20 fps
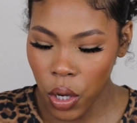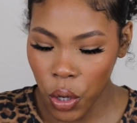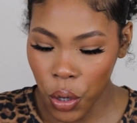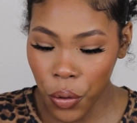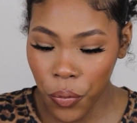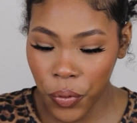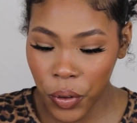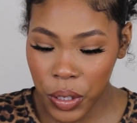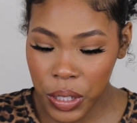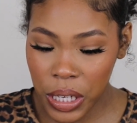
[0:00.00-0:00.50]

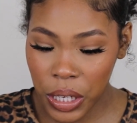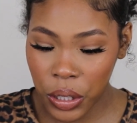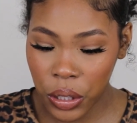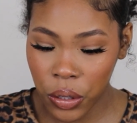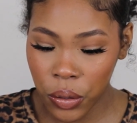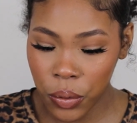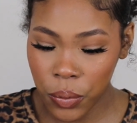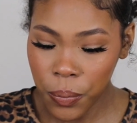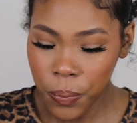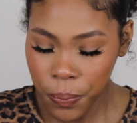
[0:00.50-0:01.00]
who feels like
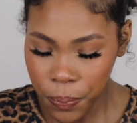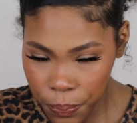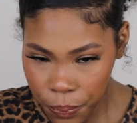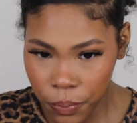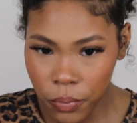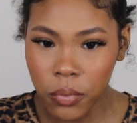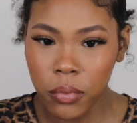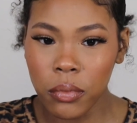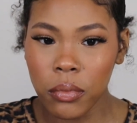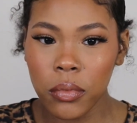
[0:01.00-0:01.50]
you,
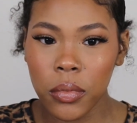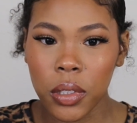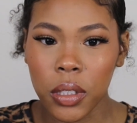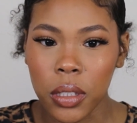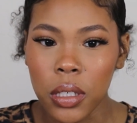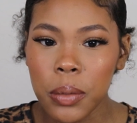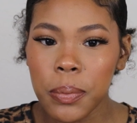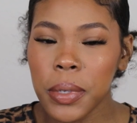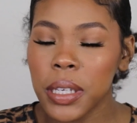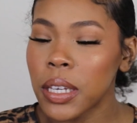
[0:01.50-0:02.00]

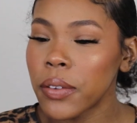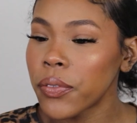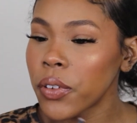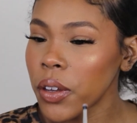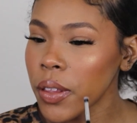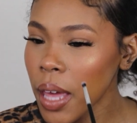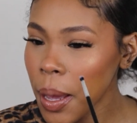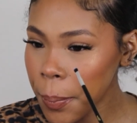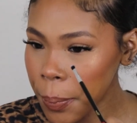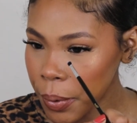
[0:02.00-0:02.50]
excuse me, if
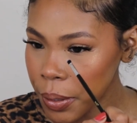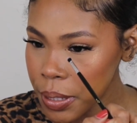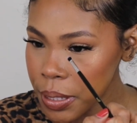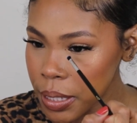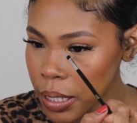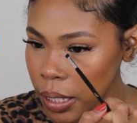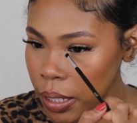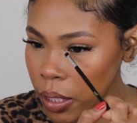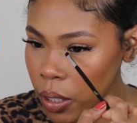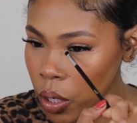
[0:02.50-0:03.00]
you're that
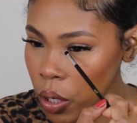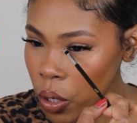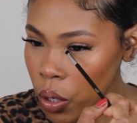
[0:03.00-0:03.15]
person